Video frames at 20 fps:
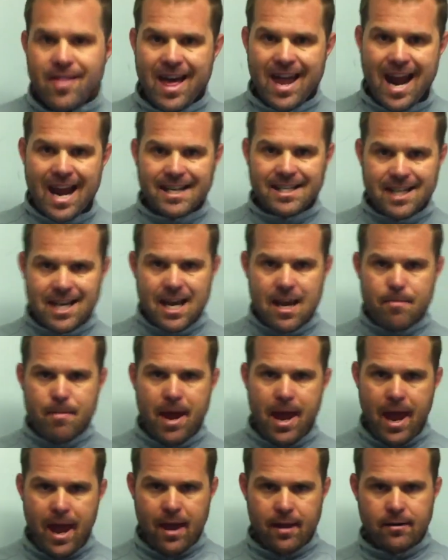that IT
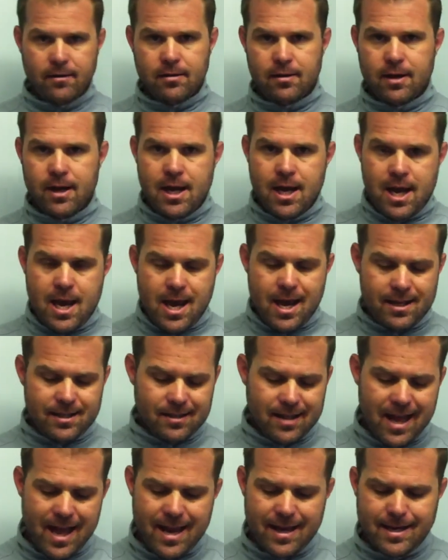band
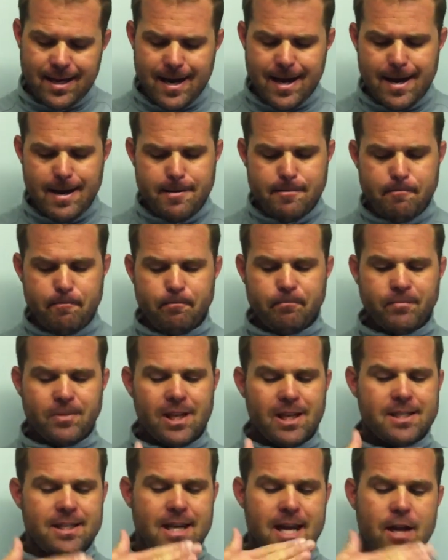is like
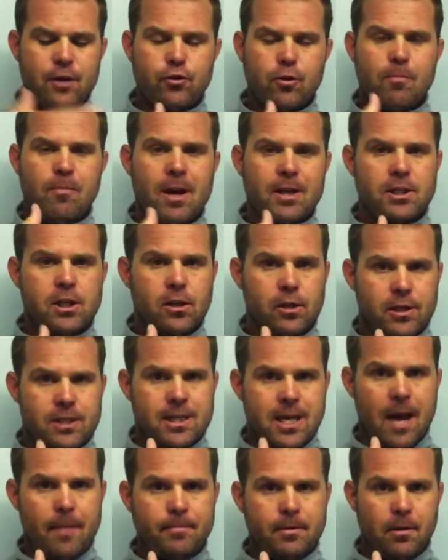it's an intramuscular
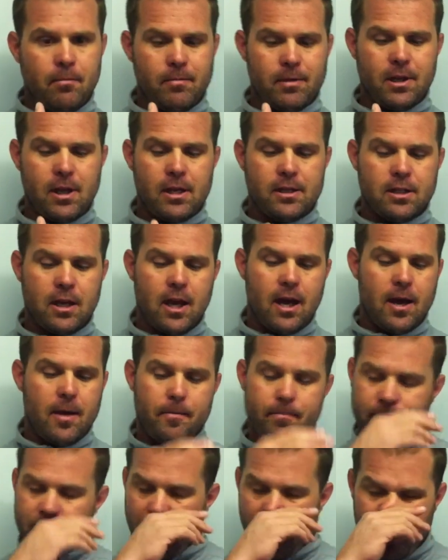septum. It's
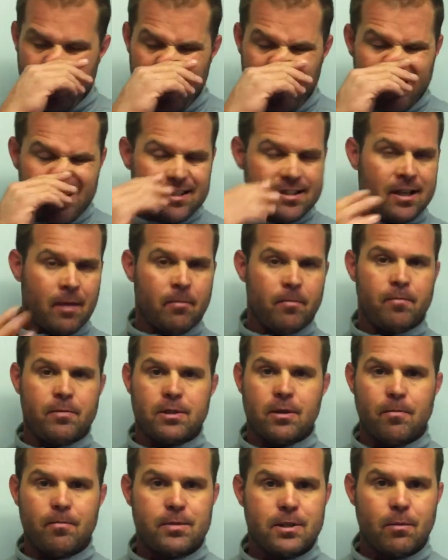I think
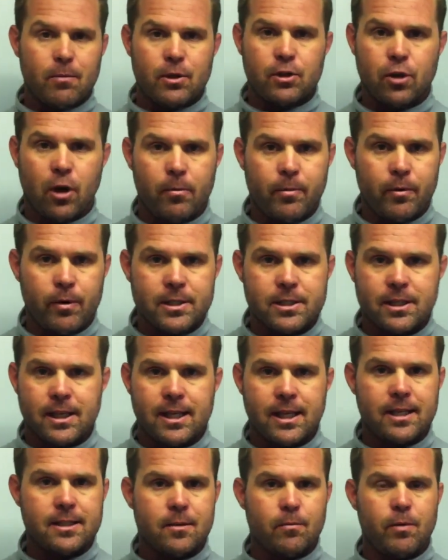someone told me recently,
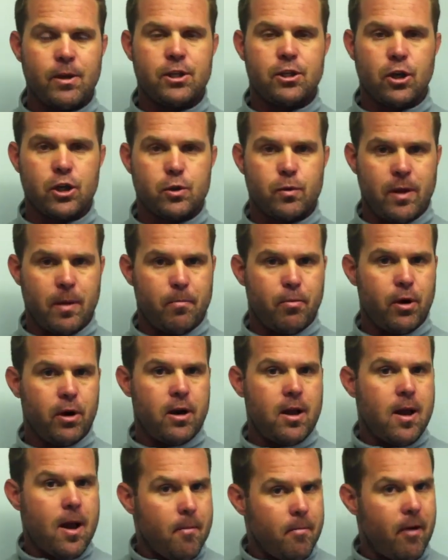they did some research where they
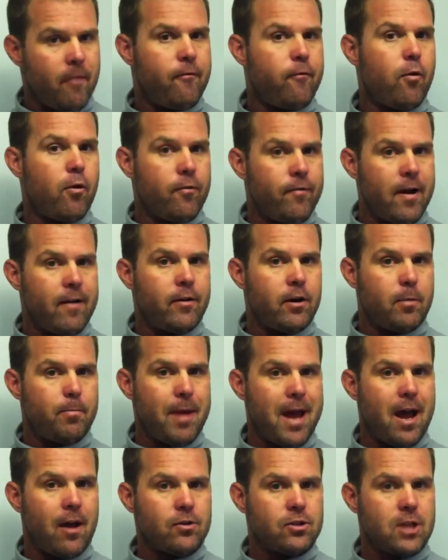put about 400 or 500
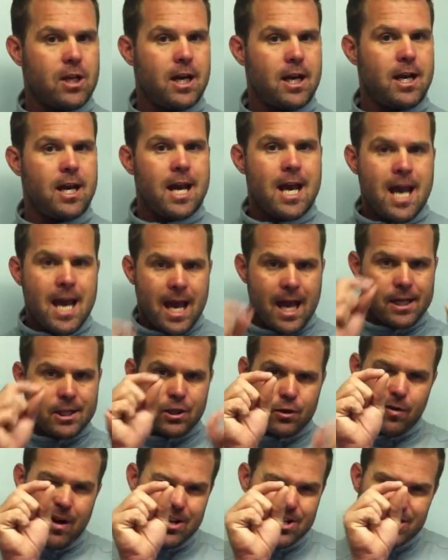pounds in it. It
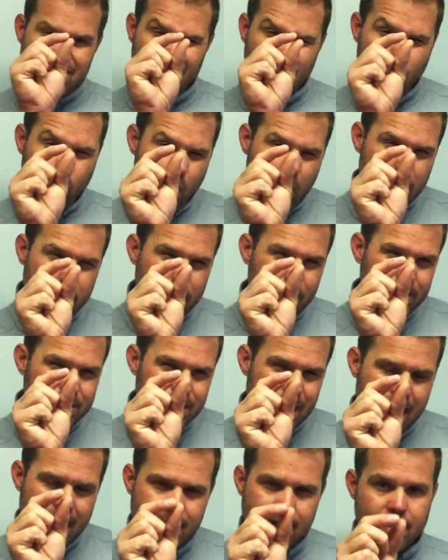stretched like
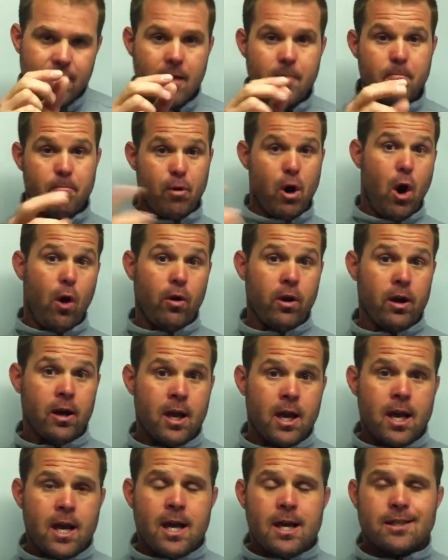1% and then broke.
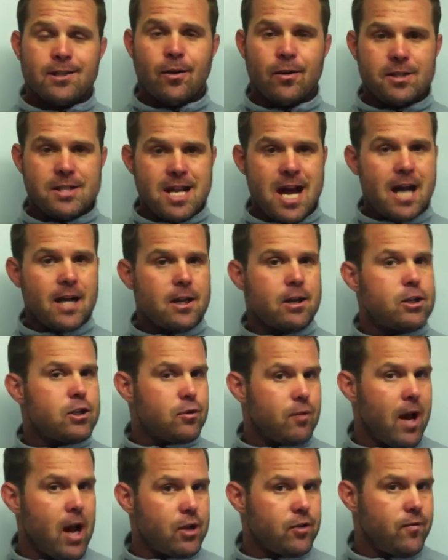So it's not going to
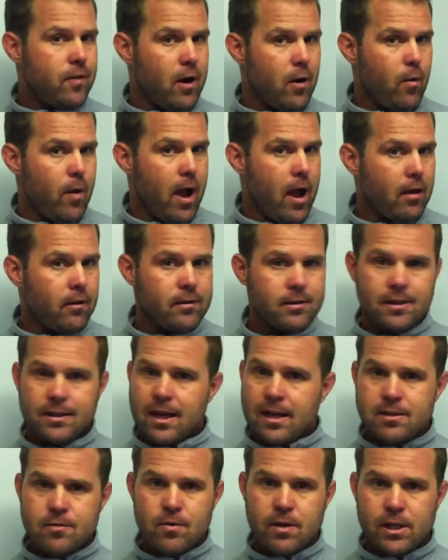stretch very well. It
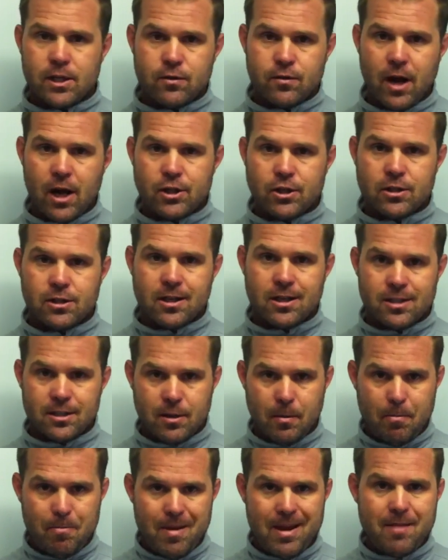doesn't really stretch just because
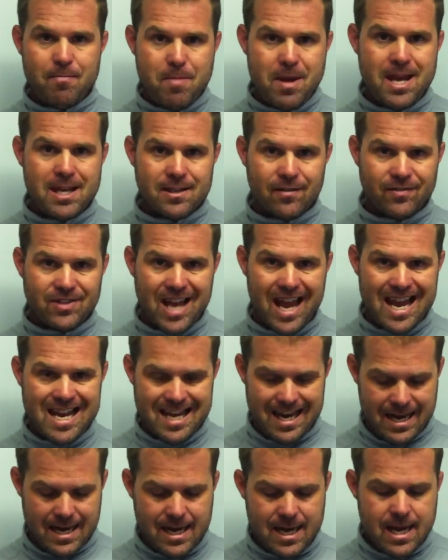it's a big piece of
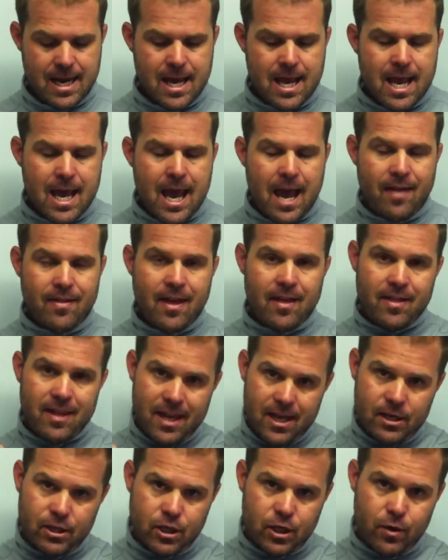tendon. And then
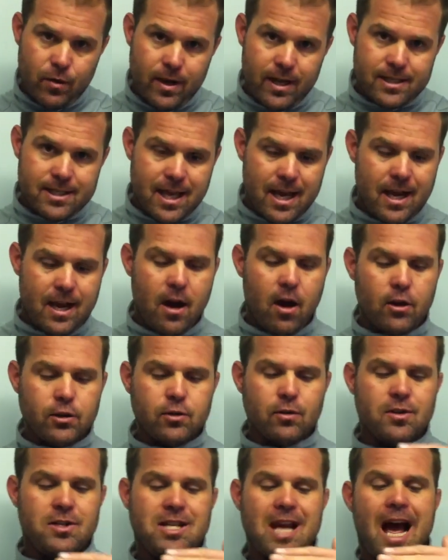the issue is that it
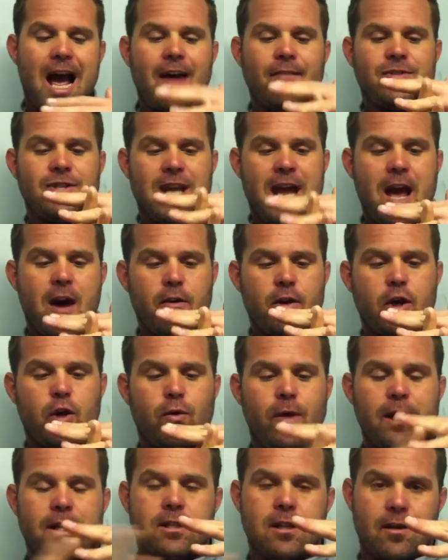also dives down and
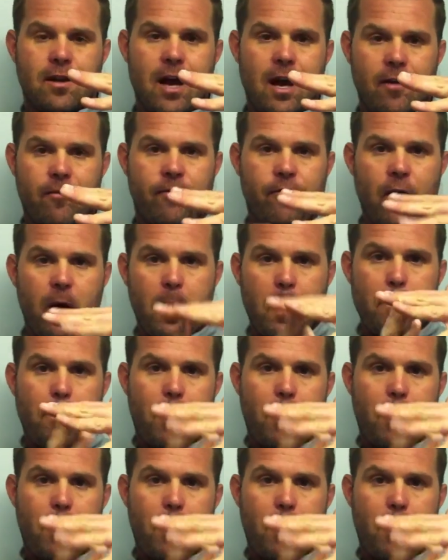creates the kind of front